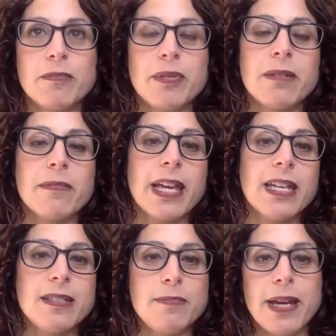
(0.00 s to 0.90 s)
putting my
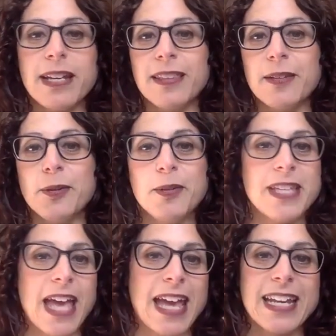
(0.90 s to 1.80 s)
kid to bed and the whole
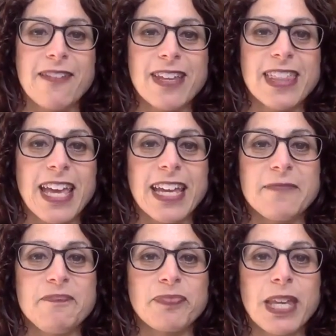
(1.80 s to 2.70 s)
day and everything and